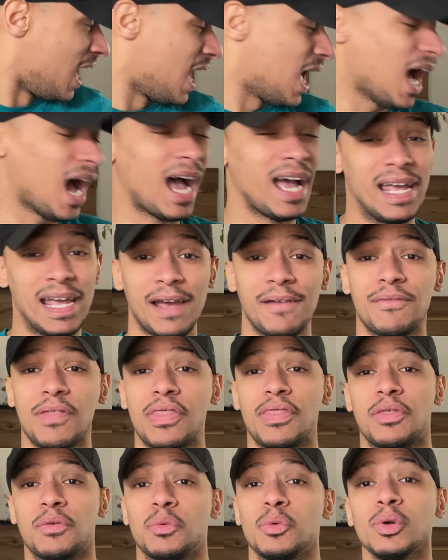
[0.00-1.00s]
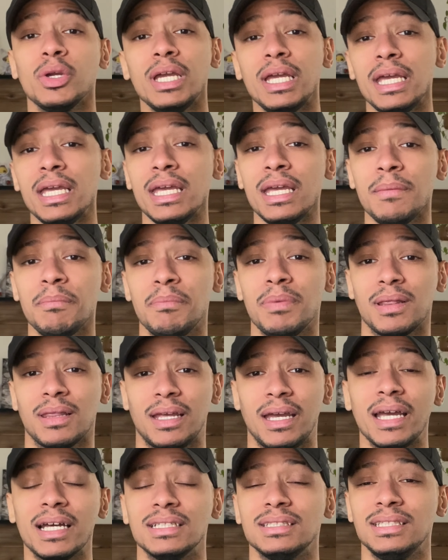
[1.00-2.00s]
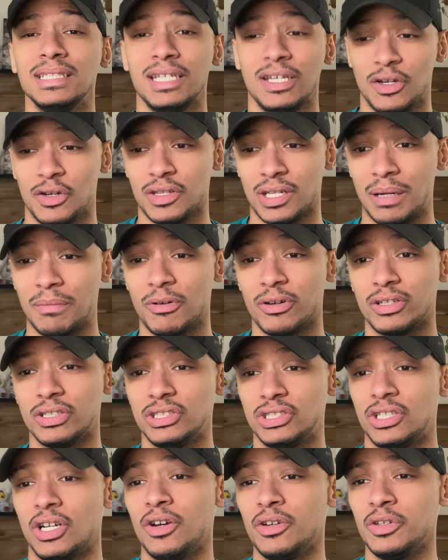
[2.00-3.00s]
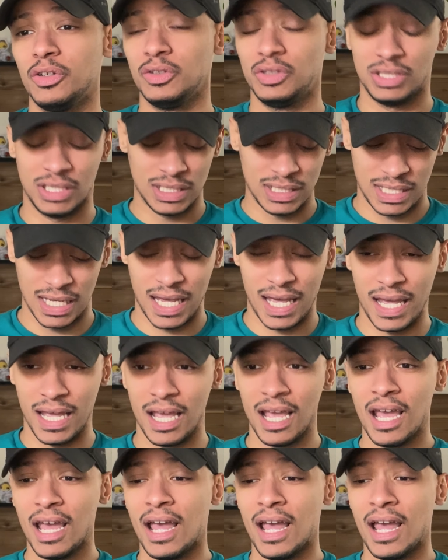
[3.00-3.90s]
I have 3 plants here that I'm going to show you today